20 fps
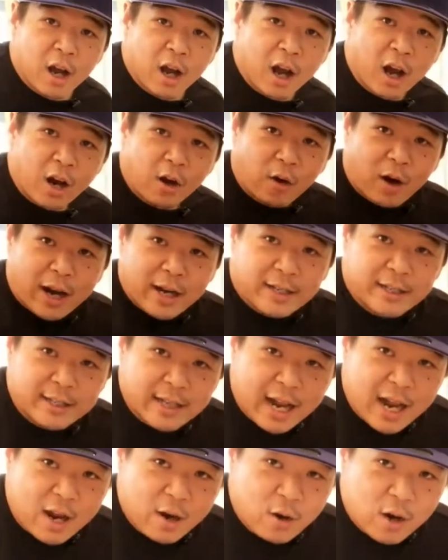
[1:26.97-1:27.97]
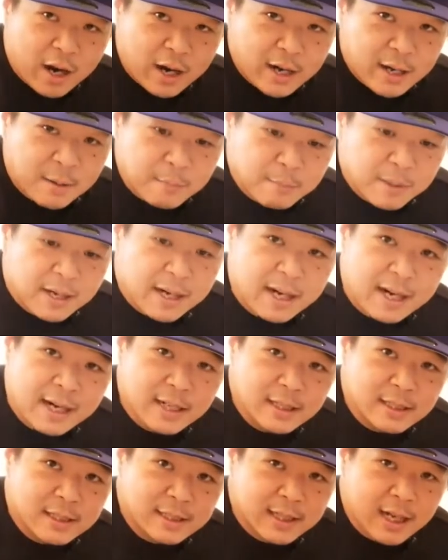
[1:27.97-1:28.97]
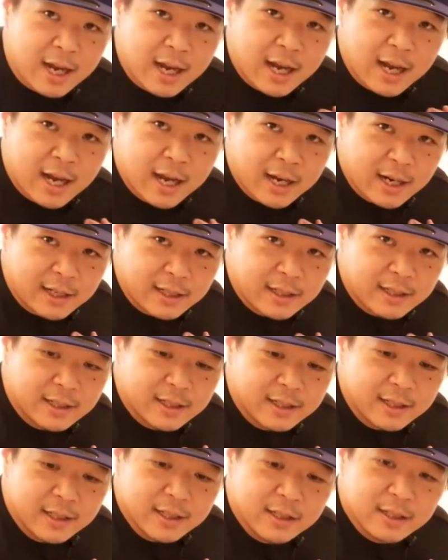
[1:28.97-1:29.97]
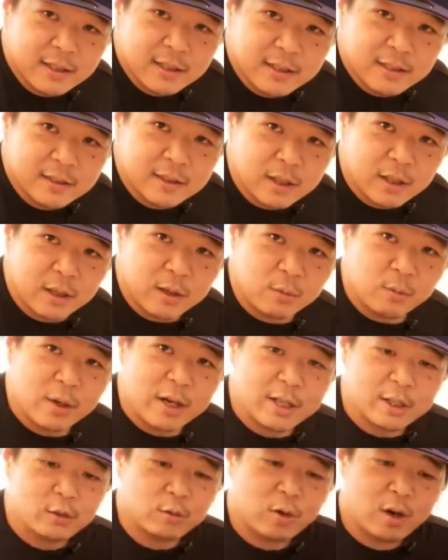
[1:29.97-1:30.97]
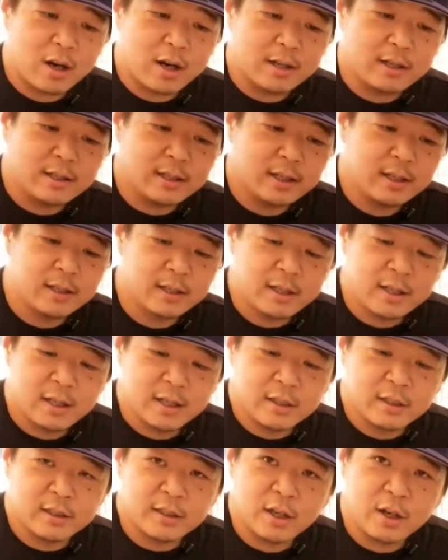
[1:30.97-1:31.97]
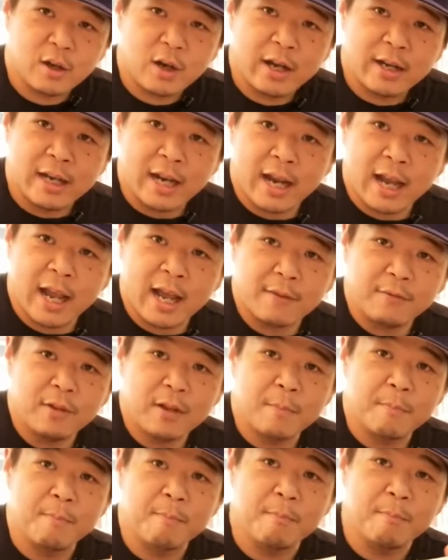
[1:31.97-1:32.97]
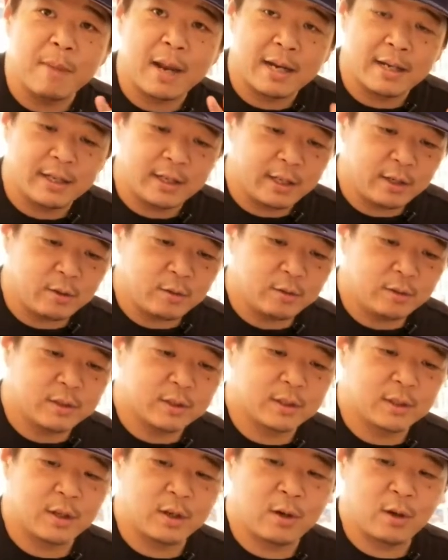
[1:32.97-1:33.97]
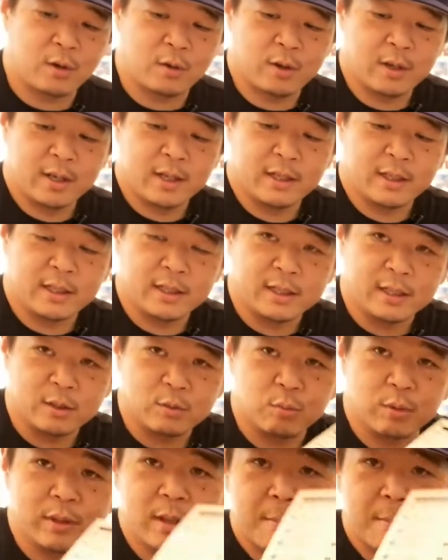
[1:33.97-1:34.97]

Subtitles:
All right, now I am inside the restaurant. So, and I have the menu. So this is what the